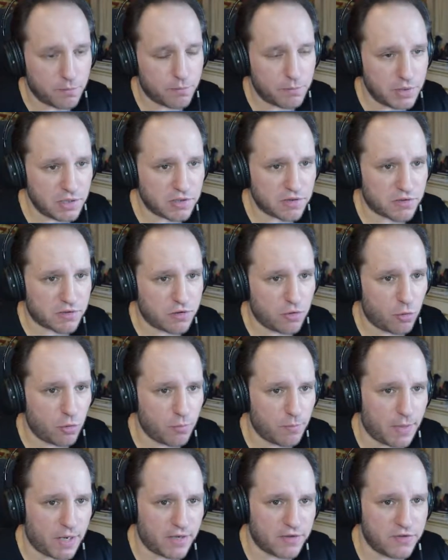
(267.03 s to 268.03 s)
Build a
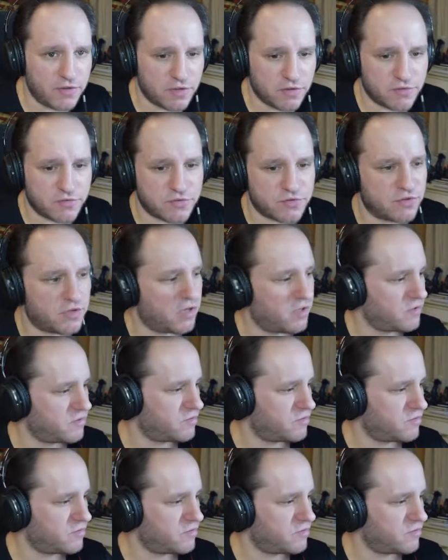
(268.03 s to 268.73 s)
coal mine here to start